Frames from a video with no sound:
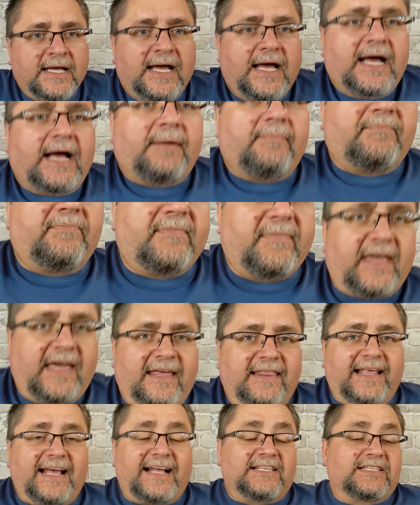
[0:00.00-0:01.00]
Uh,
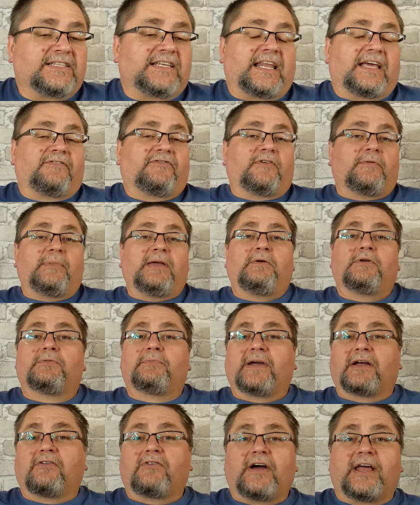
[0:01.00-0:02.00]
and that's like for me with
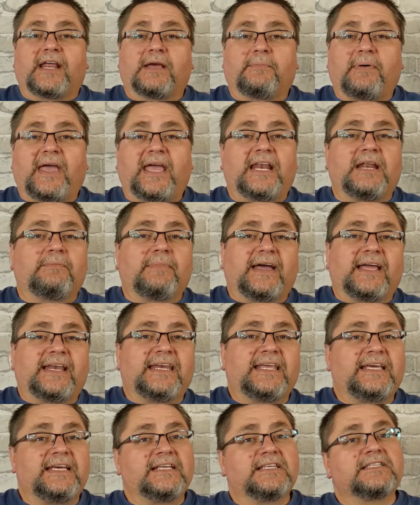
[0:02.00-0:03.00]
my chronic pain in my
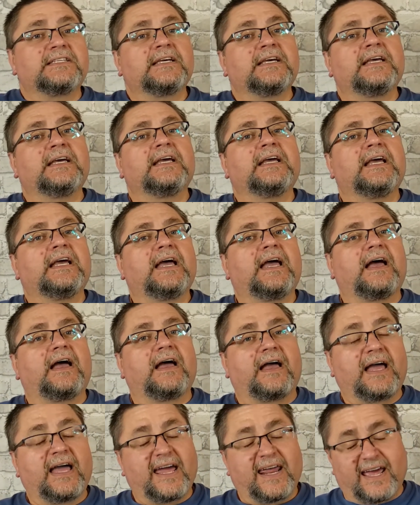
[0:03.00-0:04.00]
knees, uh,
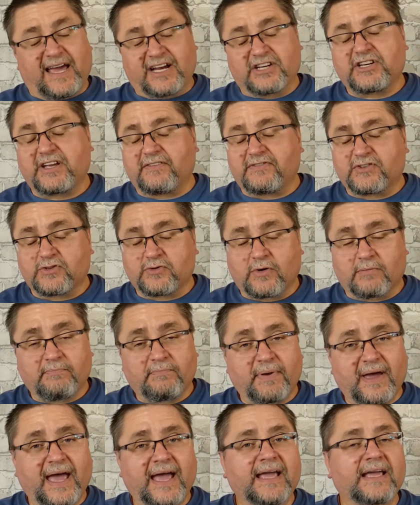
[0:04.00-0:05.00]
I actually have sore
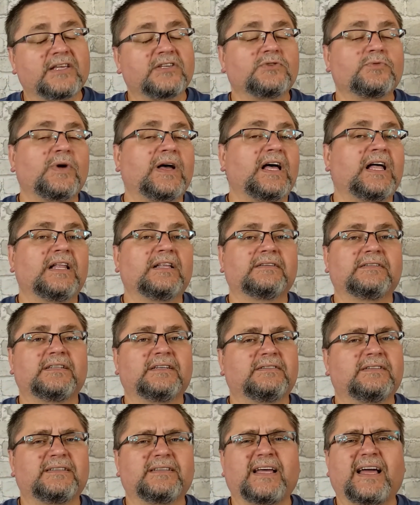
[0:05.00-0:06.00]
back as well. You
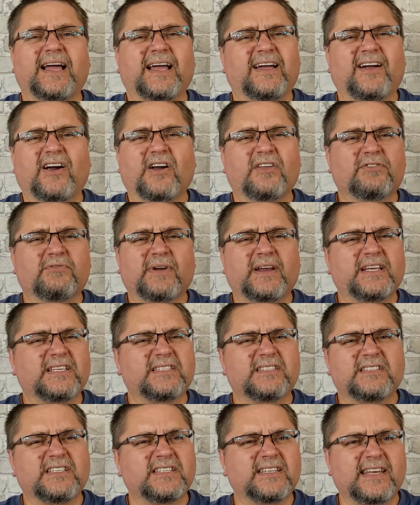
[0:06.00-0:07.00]
know,
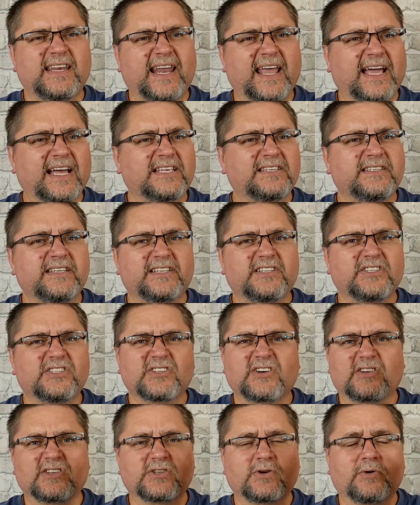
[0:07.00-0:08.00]
arthritis is just nasty; it just
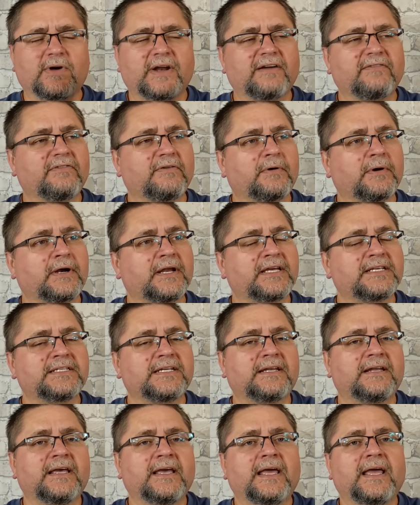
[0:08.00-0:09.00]
starts going everywhere, doesn't
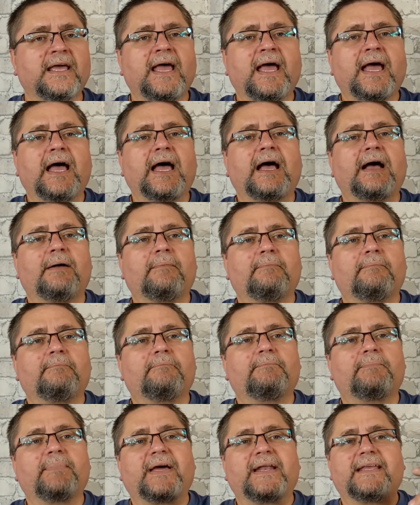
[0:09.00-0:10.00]
it? Uh,
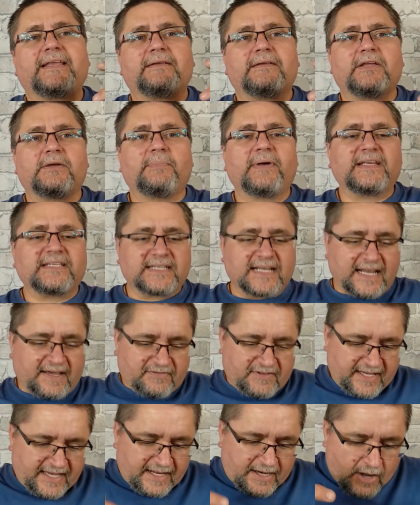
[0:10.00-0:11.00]
but you basically
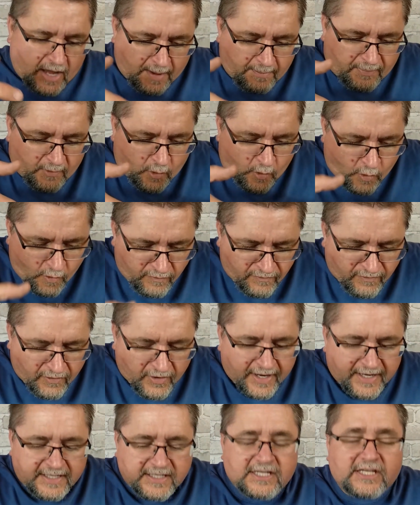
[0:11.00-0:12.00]
have to get up over
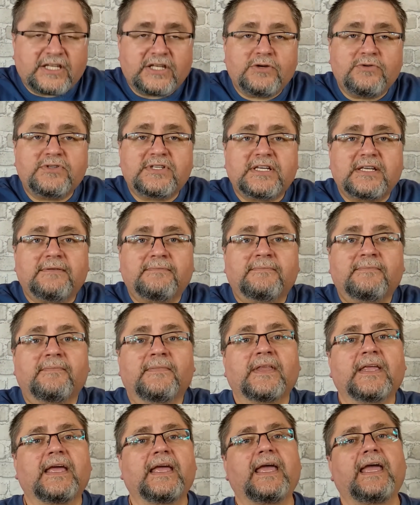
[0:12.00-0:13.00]
it to use it,
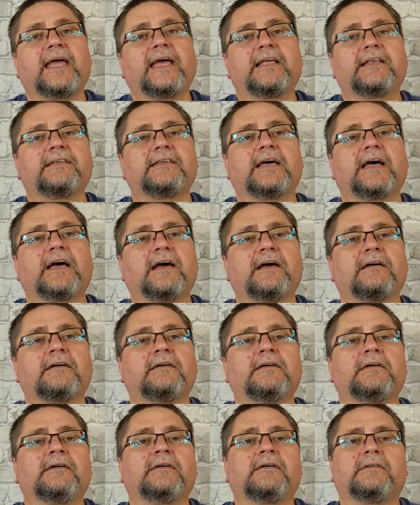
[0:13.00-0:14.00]
and uh,
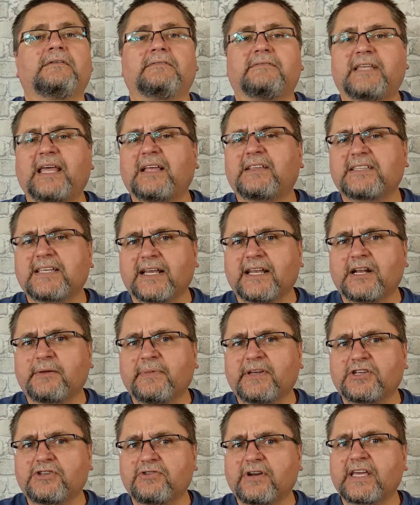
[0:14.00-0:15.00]
that's a little
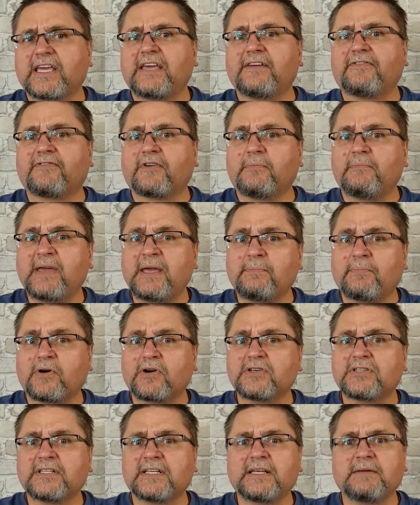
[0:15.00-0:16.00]
bit tricky for me
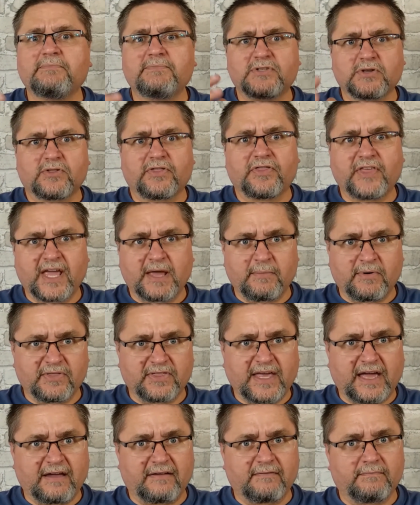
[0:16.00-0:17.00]
personally. So think
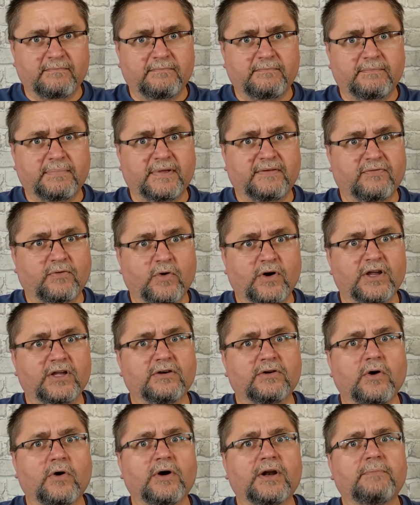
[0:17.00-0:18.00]
about that before
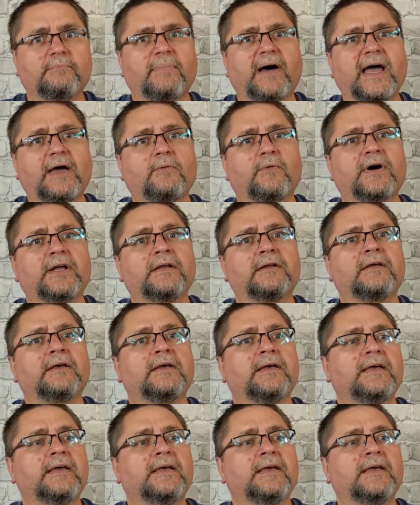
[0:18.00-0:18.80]
you go and buy one.